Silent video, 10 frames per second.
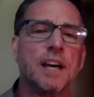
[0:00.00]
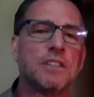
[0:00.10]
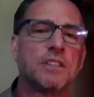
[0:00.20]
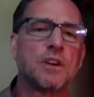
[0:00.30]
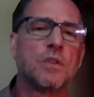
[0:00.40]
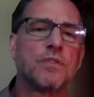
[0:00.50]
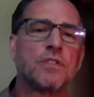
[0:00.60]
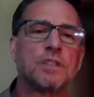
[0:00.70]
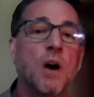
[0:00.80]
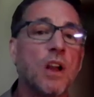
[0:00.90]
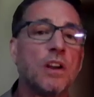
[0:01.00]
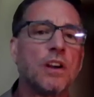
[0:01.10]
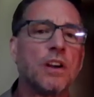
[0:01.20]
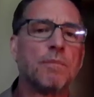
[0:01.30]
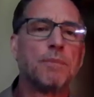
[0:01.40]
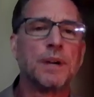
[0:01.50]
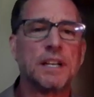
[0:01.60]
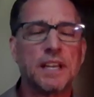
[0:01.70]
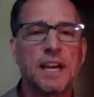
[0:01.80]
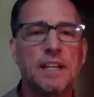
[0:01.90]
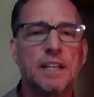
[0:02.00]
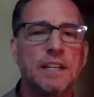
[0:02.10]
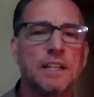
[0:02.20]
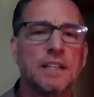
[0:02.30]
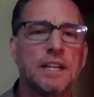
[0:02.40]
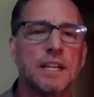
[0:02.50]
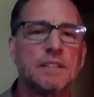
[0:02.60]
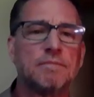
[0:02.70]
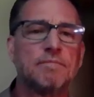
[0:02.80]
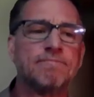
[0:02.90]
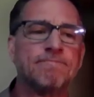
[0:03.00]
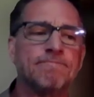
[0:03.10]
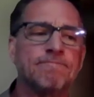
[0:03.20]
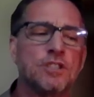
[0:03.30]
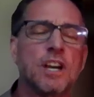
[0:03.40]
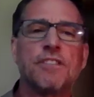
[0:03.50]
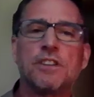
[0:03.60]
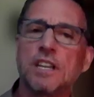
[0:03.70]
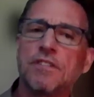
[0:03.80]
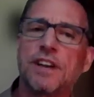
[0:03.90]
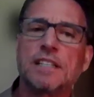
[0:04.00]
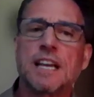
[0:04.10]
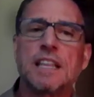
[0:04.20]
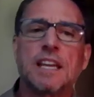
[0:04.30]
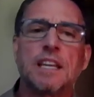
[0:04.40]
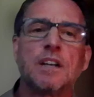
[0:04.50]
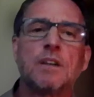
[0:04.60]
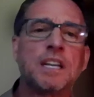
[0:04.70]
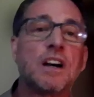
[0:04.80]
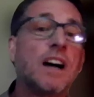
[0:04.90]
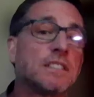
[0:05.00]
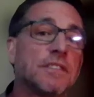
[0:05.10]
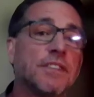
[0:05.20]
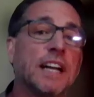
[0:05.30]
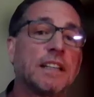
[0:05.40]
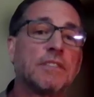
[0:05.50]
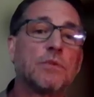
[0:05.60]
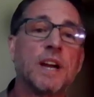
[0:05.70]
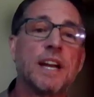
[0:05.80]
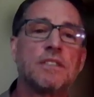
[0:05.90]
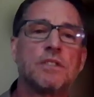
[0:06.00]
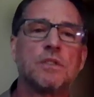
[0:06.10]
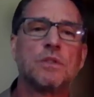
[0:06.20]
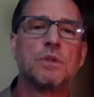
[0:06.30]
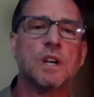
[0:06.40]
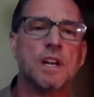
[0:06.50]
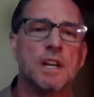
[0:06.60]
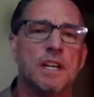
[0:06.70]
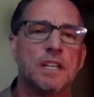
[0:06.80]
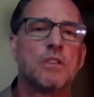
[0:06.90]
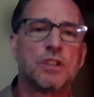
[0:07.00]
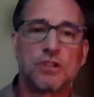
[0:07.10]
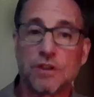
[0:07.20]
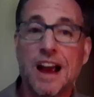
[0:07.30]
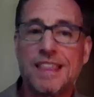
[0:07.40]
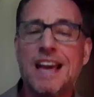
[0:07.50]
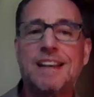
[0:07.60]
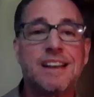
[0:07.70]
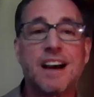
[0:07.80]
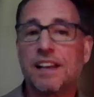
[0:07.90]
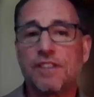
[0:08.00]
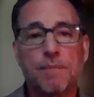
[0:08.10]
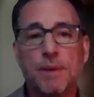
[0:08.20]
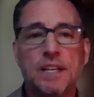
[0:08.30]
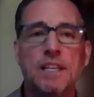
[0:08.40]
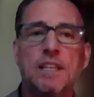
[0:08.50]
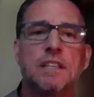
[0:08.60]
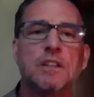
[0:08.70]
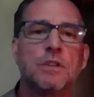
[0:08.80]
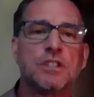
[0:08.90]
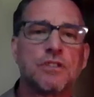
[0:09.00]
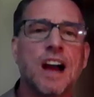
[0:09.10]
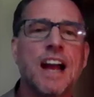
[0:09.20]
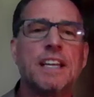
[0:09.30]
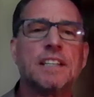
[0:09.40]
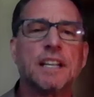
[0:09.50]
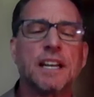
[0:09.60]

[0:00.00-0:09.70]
So for smaller but yet tougher defects, I think it'll be cost-effective way to try that. Not everybody, has tried it.